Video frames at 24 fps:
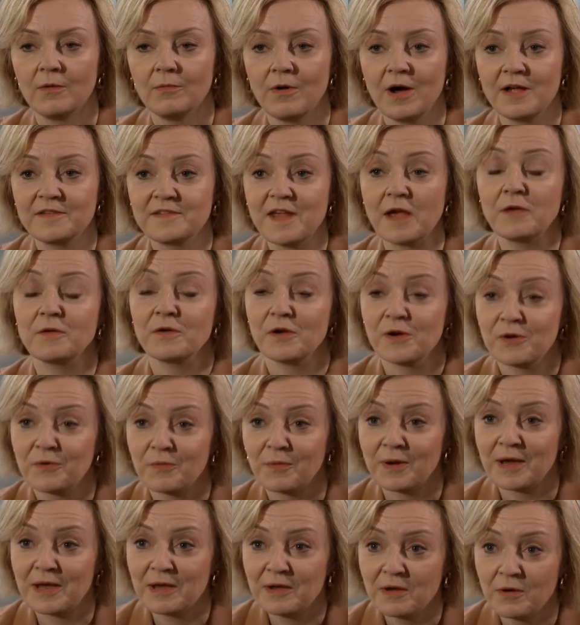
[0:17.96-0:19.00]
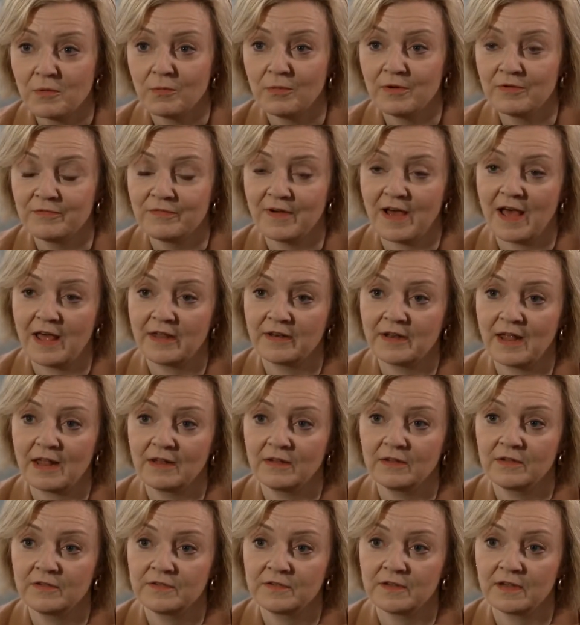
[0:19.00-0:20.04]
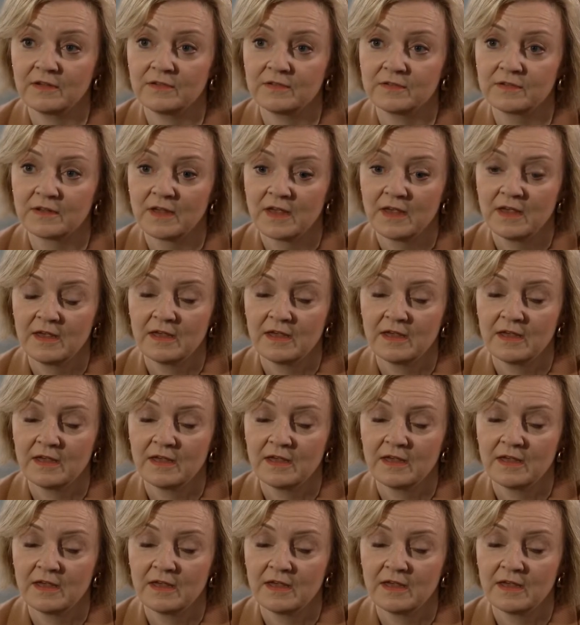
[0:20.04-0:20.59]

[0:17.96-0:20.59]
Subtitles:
Well, I don't agree with that analysis.